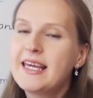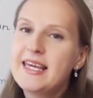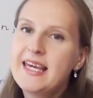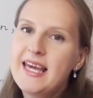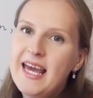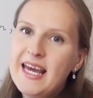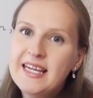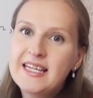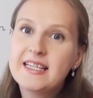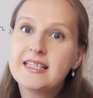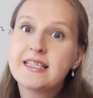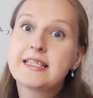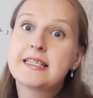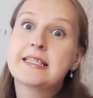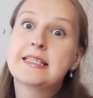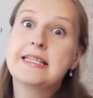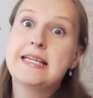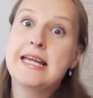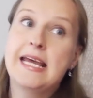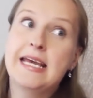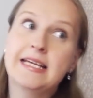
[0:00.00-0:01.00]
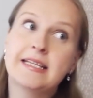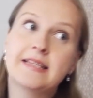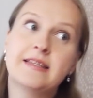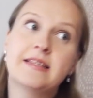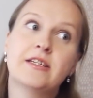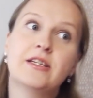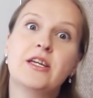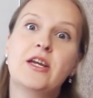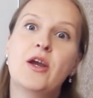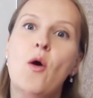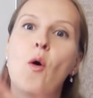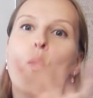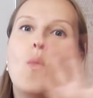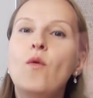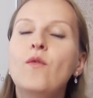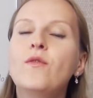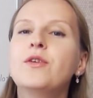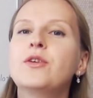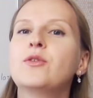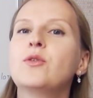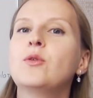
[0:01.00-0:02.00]
can understand the
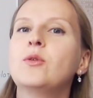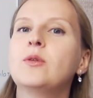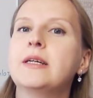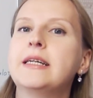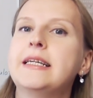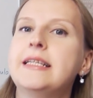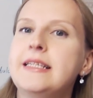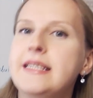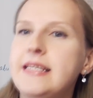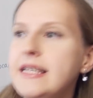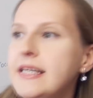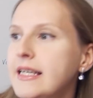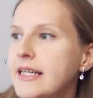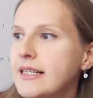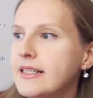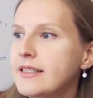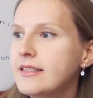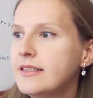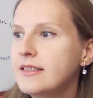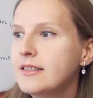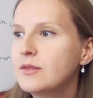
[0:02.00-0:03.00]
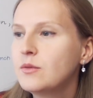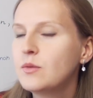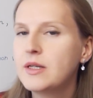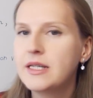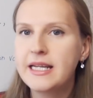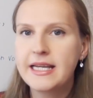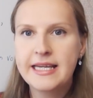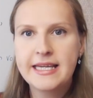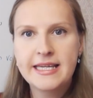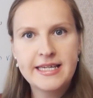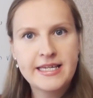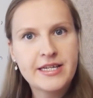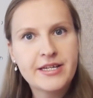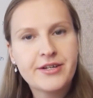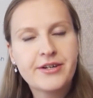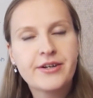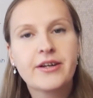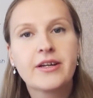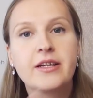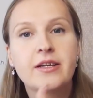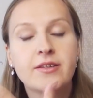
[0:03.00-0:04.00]
overall idea when I
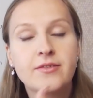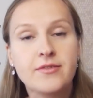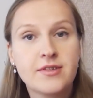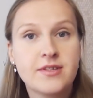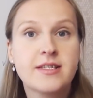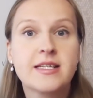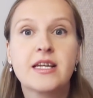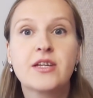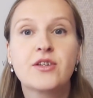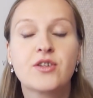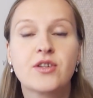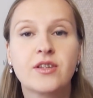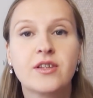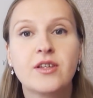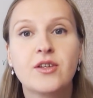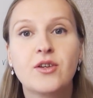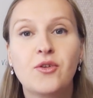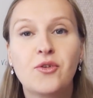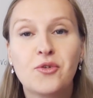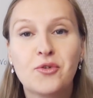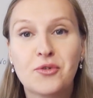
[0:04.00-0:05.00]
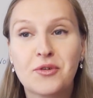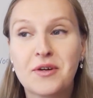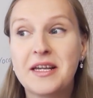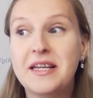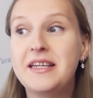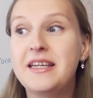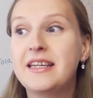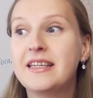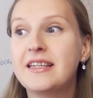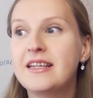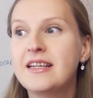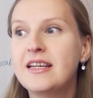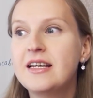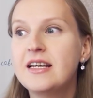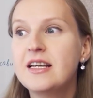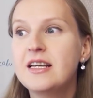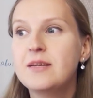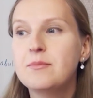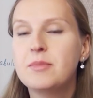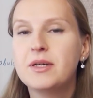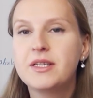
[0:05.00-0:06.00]
hear a conversation in Ukrainian,
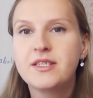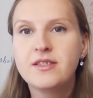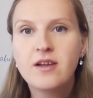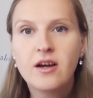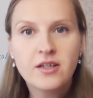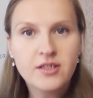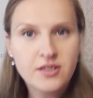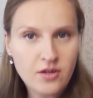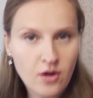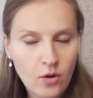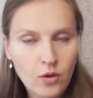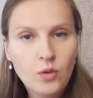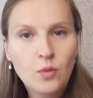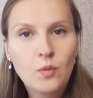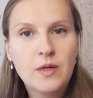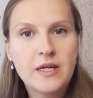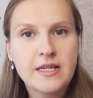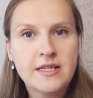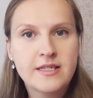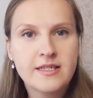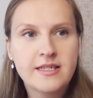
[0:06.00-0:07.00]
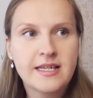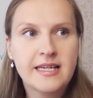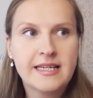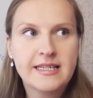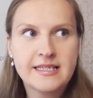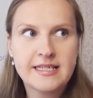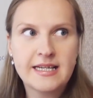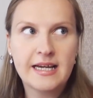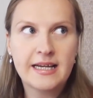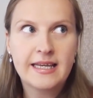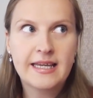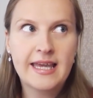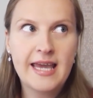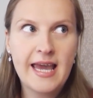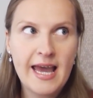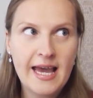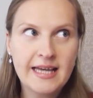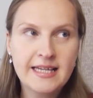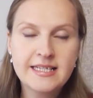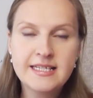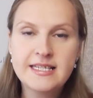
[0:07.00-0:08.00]
but not always, and I
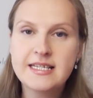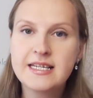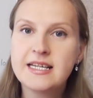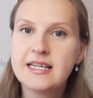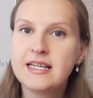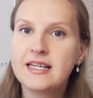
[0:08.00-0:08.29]
can't